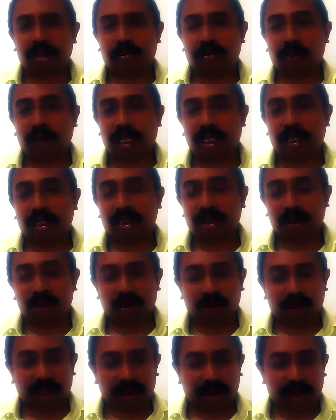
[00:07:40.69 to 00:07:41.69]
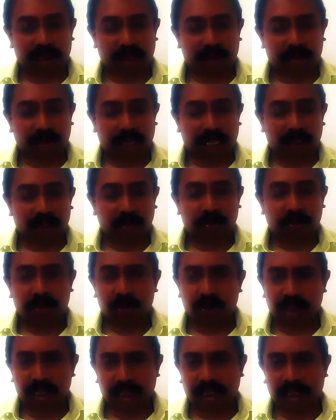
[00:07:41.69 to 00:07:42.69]
The poet uses them as
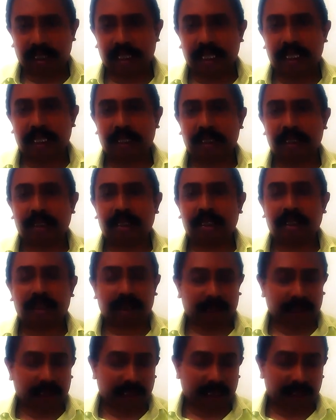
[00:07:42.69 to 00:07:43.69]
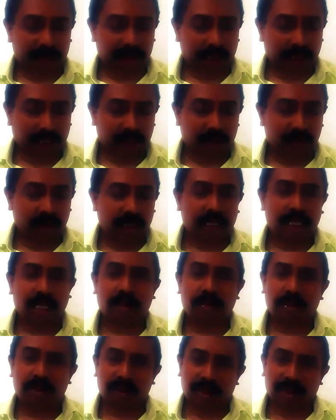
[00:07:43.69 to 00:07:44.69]
poor creatures. Actually, they
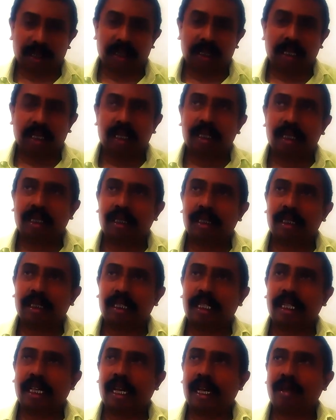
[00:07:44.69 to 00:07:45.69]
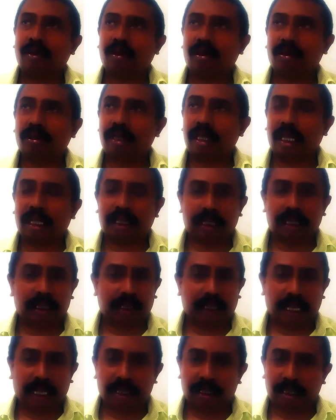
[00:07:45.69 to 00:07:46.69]
are poor. They have no, they are
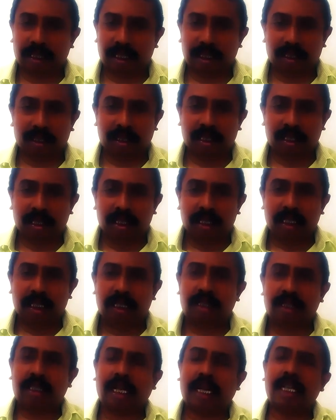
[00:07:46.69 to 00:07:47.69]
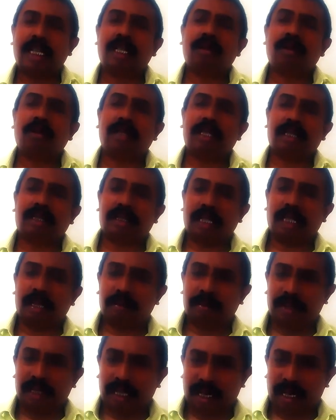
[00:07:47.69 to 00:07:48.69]
kith and kin. In childhood
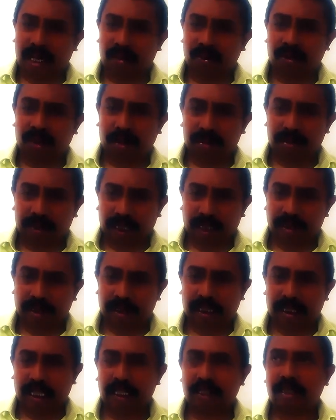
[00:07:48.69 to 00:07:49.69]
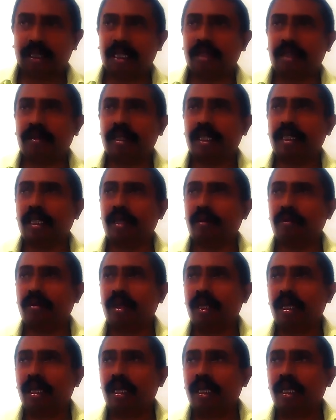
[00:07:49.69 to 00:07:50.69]
itself, they have sometimes chased away them.